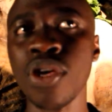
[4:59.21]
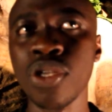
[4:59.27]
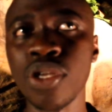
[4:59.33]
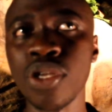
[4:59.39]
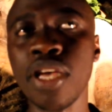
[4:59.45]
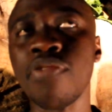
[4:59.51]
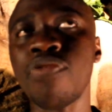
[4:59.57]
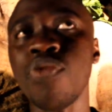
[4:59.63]

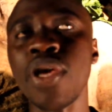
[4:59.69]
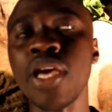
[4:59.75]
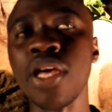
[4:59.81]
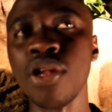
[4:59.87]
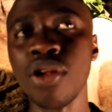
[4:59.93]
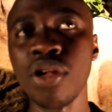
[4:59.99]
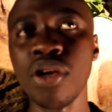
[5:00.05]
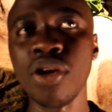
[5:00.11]
So if we
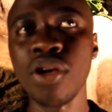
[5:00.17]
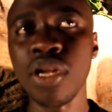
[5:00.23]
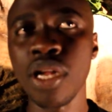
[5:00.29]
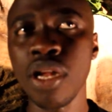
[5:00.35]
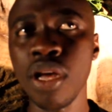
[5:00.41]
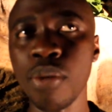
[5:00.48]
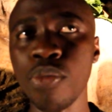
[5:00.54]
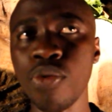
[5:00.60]
can learn a
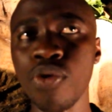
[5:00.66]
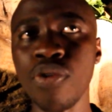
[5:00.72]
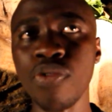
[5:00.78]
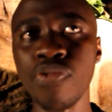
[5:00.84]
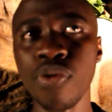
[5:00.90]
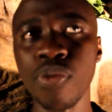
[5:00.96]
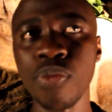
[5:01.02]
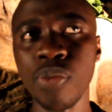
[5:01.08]
lot more
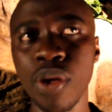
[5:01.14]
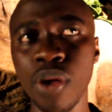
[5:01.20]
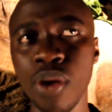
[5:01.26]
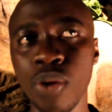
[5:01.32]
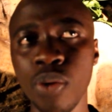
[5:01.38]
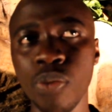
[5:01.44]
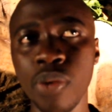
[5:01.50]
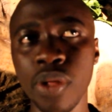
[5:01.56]
from
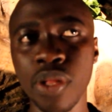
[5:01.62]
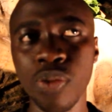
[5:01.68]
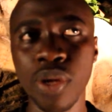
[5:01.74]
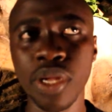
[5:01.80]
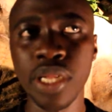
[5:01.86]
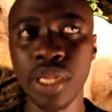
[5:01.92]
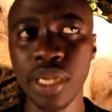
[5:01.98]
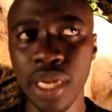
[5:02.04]

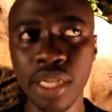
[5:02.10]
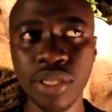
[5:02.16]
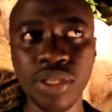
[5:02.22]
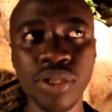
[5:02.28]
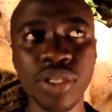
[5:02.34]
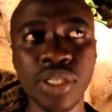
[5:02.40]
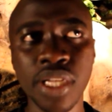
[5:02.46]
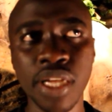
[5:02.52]
what
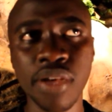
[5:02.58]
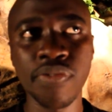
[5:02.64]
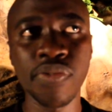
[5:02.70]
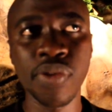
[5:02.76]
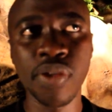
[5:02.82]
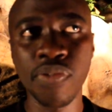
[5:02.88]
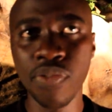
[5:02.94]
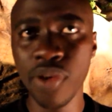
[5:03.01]
lessons they
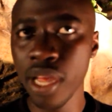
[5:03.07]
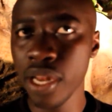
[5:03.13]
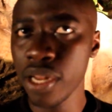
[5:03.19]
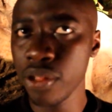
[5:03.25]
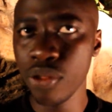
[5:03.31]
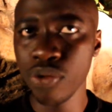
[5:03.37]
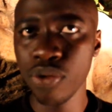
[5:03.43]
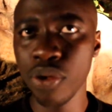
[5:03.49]
have
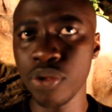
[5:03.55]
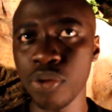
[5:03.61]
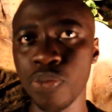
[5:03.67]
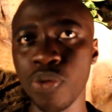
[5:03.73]
gathered throughout the